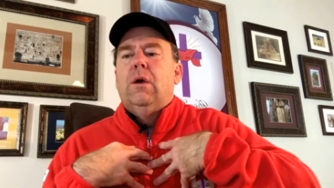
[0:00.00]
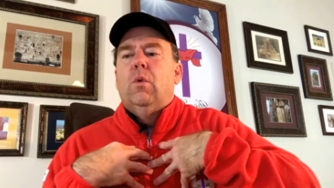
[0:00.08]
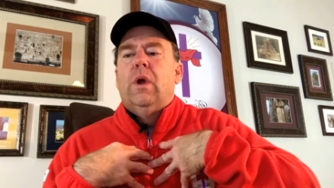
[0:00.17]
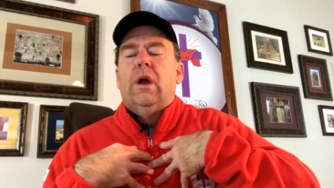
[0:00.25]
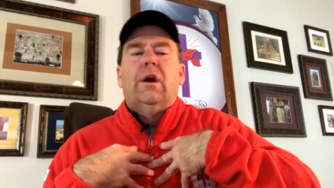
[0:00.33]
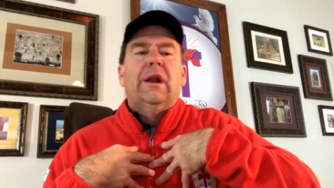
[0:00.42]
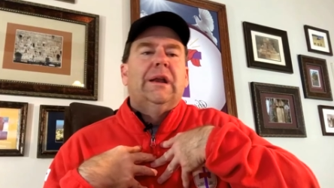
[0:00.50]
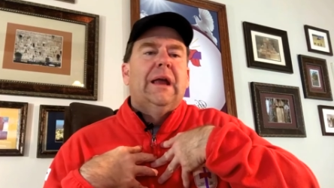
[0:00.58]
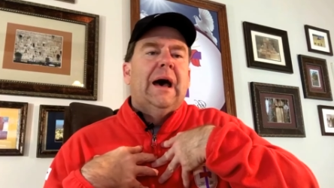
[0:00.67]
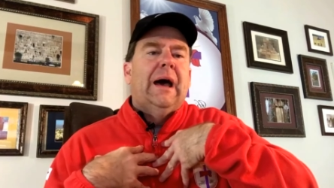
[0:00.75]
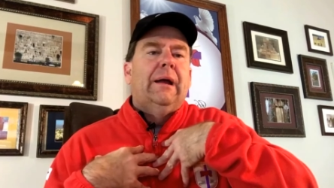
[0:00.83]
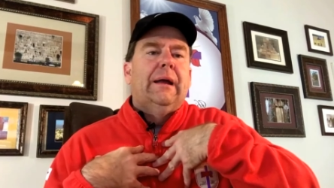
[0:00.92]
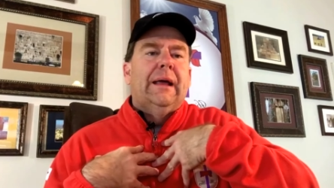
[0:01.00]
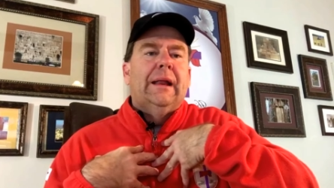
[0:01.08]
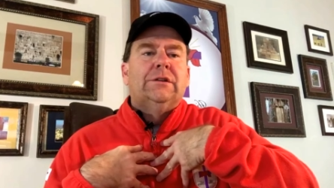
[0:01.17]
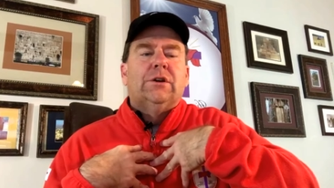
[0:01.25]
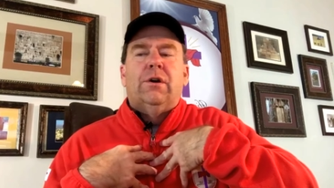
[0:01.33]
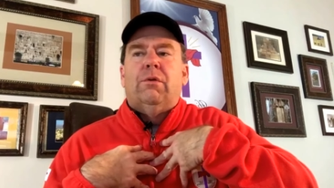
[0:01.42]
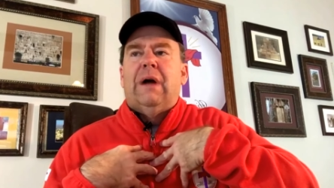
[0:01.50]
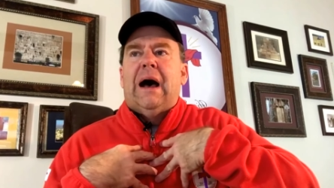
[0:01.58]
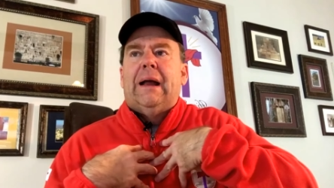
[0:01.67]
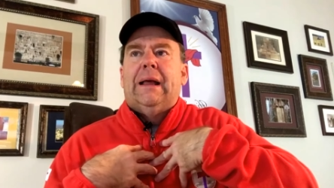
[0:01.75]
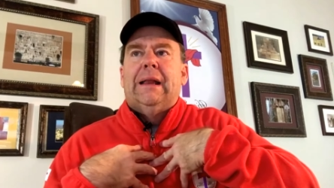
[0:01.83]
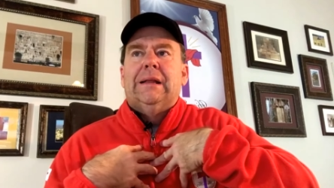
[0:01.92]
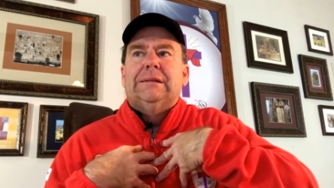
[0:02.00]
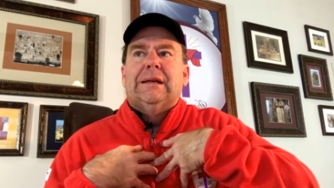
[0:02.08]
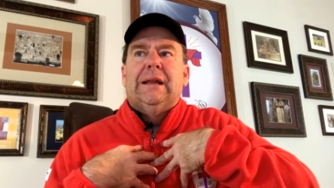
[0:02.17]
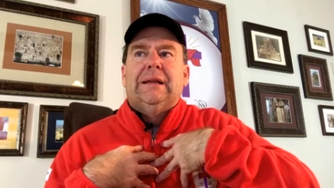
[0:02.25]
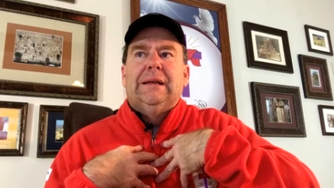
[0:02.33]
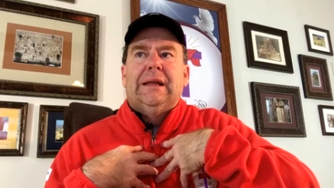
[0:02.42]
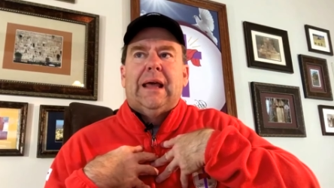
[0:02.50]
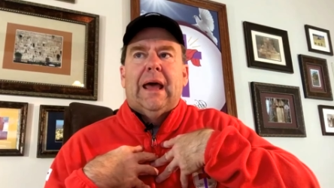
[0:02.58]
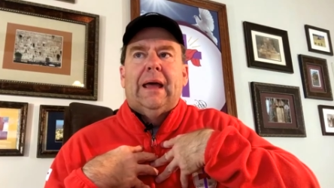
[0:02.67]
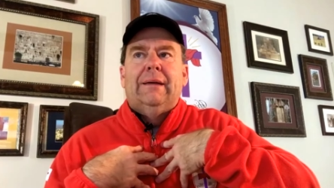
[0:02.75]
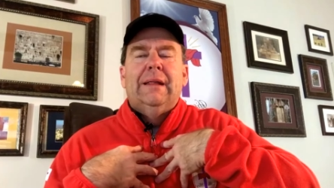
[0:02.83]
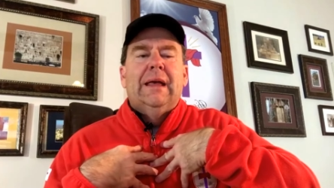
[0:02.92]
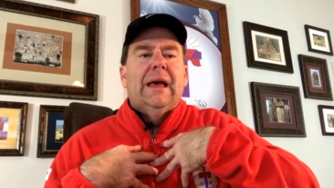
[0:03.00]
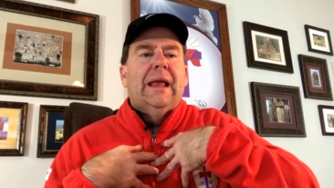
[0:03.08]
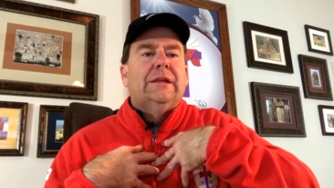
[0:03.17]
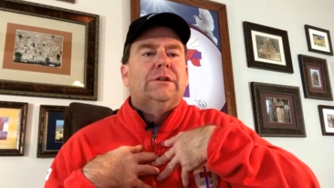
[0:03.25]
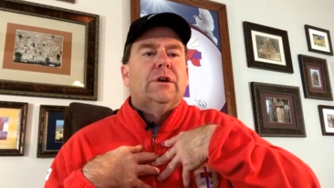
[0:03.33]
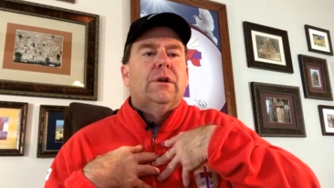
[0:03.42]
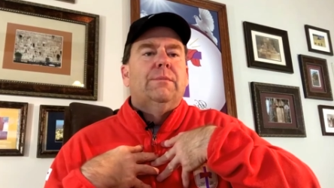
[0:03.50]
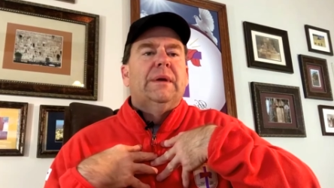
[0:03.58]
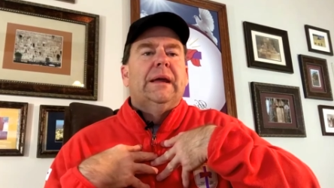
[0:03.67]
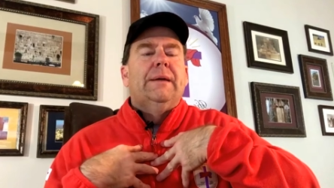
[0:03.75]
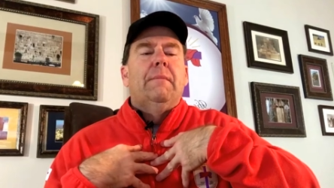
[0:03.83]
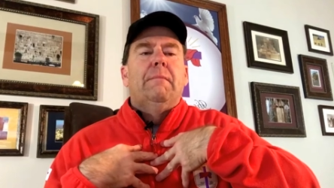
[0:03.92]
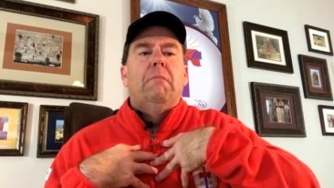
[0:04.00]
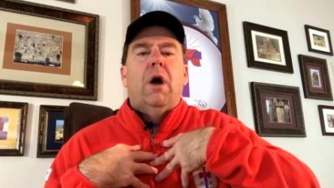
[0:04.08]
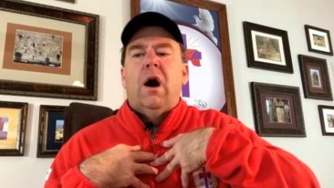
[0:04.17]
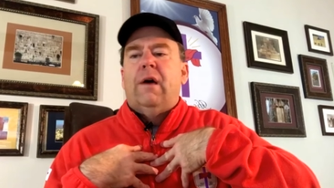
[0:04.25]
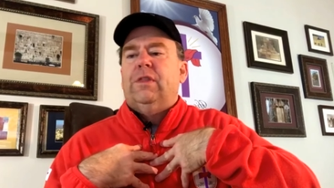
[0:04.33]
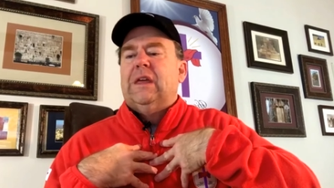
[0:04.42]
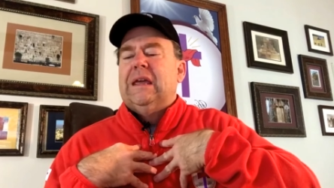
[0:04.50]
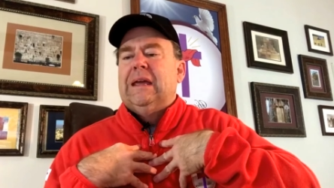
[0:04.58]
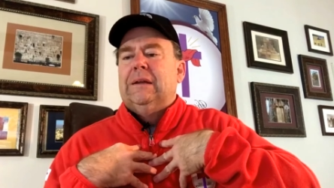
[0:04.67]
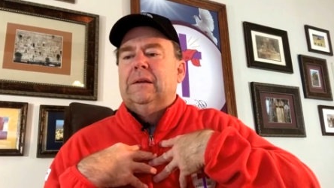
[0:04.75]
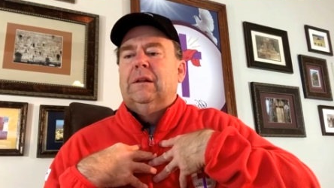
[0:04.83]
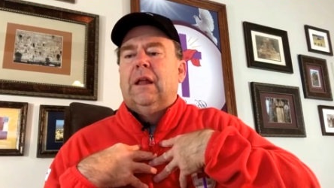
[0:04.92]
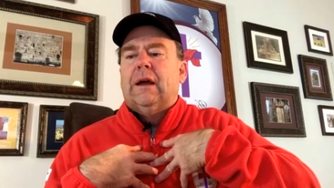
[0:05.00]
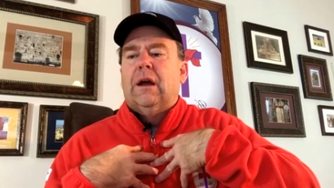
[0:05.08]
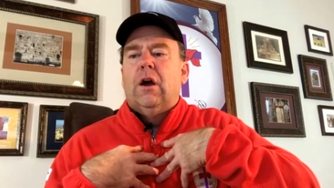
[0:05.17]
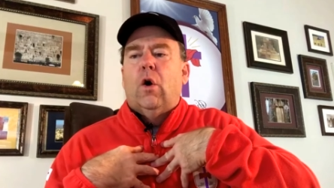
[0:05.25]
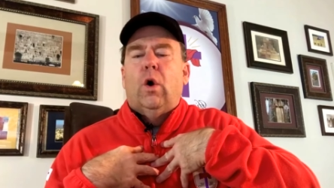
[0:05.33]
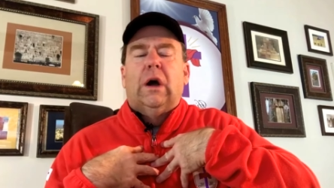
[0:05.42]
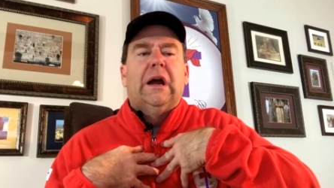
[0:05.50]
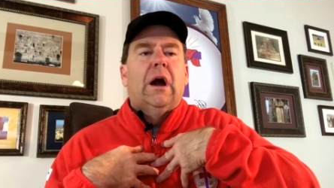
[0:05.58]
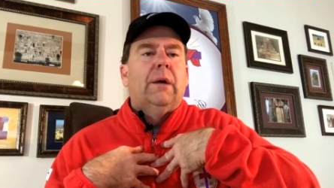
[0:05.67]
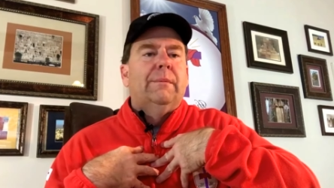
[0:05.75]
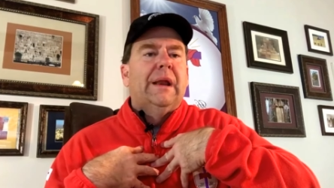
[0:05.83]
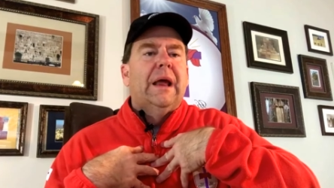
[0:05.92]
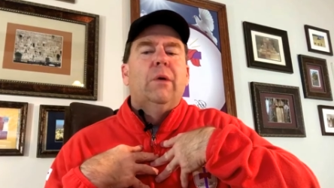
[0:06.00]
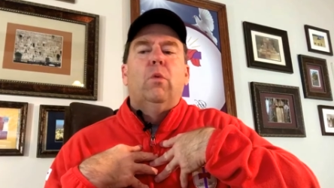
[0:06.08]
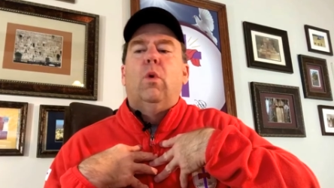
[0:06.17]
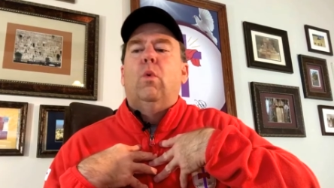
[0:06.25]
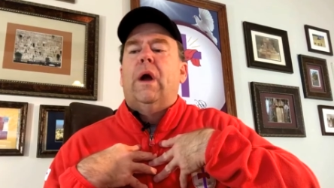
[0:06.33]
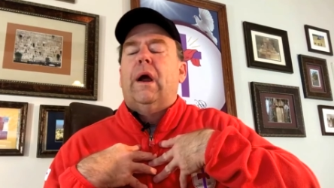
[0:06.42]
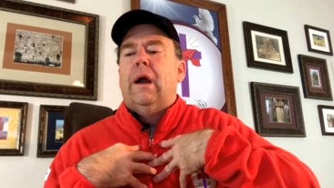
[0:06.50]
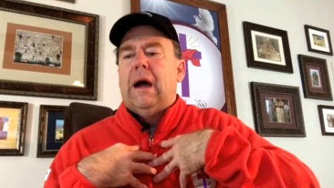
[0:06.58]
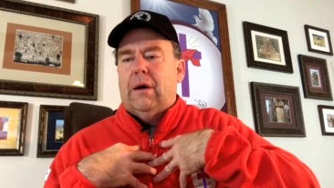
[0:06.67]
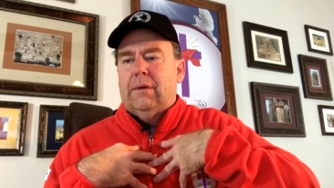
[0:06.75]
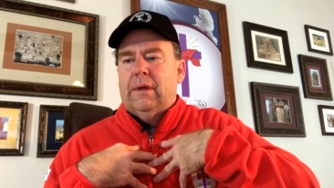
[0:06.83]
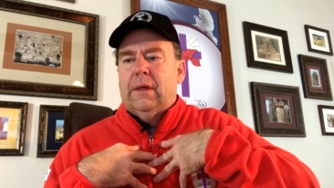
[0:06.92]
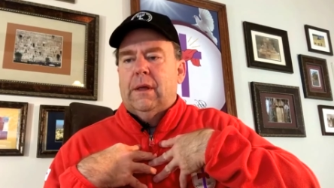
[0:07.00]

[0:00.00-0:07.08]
We are going to die and it's going to rot and it's going to decay and it's going to be moth eaten like a old garment. It will wear out.